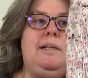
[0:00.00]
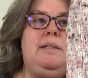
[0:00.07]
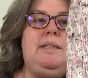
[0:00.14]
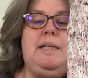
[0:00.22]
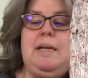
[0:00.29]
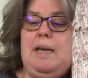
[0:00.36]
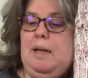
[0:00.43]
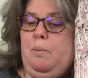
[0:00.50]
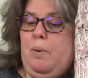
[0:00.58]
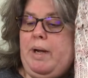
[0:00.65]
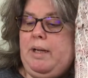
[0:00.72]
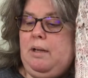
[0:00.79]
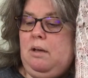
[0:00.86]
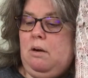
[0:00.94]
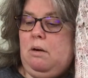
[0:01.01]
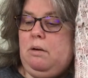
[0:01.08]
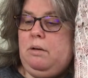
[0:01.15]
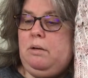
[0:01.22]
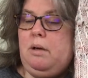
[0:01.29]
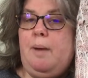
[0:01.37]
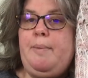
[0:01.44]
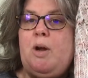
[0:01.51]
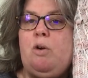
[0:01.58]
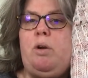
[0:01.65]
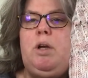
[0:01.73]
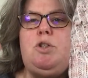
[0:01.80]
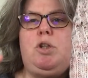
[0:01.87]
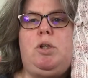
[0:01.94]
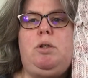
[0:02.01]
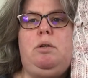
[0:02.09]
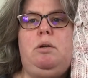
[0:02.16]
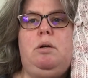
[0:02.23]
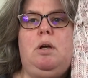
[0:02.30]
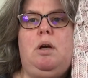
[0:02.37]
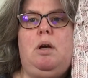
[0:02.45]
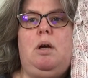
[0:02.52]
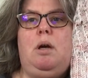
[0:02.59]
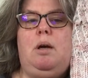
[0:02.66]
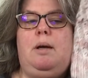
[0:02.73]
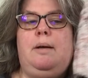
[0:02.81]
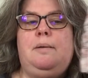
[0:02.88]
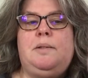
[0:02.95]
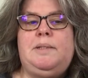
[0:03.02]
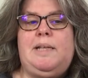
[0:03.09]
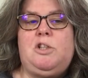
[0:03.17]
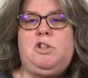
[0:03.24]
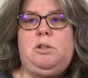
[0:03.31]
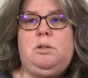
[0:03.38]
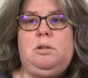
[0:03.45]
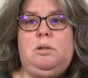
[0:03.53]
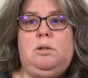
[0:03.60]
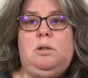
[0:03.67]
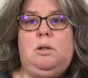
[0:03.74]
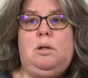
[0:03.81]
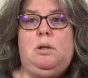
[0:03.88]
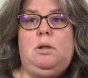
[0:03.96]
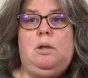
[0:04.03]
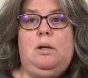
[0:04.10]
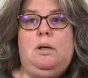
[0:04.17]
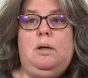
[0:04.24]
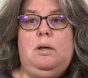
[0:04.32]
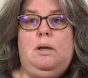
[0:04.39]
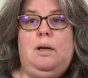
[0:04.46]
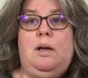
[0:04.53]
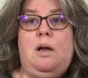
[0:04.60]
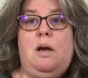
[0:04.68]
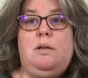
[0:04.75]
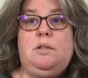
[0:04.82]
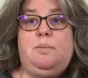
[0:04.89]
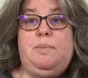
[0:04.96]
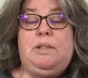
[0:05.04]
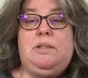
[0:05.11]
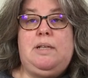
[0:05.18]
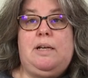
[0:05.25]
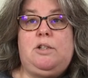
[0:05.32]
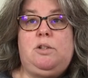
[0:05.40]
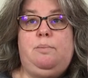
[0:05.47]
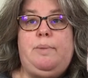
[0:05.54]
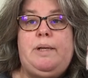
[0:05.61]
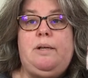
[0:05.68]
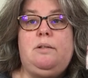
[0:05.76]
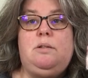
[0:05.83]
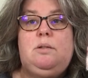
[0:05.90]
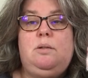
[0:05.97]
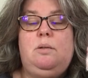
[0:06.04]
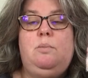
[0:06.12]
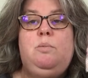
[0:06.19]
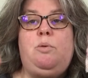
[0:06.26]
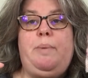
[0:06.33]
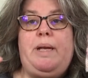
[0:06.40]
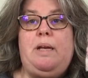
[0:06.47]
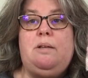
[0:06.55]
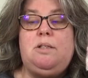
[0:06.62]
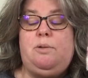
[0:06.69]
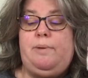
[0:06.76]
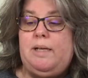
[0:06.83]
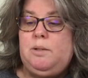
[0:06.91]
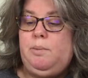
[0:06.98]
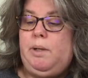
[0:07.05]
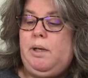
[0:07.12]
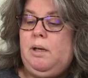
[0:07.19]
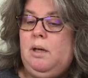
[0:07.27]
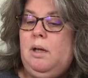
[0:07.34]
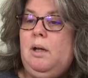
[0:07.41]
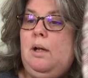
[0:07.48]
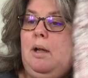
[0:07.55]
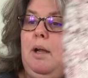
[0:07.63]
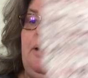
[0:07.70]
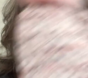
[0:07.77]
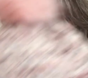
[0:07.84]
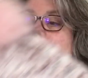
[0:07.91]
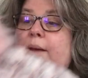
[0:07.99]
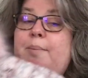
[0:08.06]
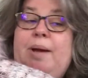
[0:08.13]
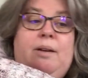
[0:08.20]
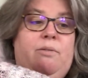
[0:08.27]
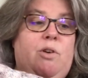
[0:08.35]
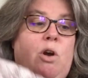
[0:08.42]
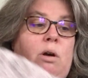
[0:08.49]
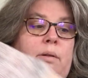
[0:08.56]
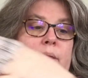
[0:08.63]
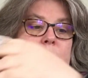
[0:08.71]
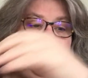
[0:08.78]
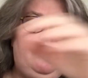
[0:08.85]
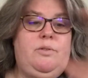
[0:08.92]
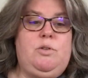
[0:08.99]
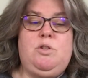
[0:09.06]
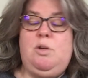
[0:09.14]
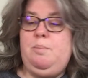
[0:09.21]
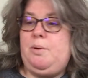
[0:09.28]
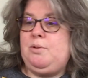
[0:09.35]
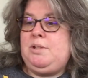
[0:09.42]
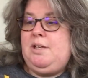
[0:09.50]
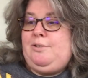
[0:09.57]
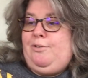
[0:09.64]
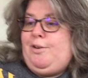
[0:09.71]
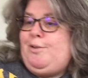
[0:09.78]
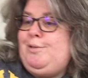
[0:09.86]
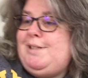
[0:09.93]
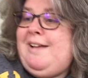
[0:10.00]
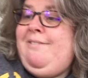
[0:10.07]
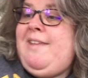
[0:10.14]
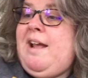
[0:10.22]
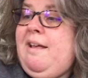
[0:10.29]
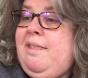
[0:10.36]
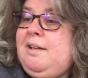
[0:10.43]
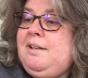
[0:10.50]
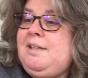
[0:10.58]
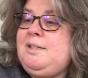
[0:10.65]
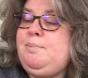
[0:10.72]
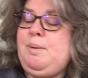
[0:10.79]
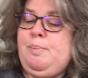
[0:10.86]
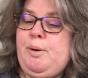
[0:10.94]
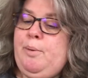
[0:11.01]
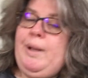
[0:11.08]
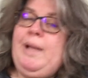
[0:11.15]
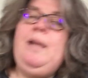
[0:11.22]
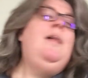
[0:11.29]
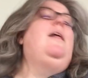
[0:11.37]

DK weight yarn. I'm not going to do a stash enhancement section because we'll be here till next week with the amount of yarn. I've got 2 boxes full down there that need to be put away.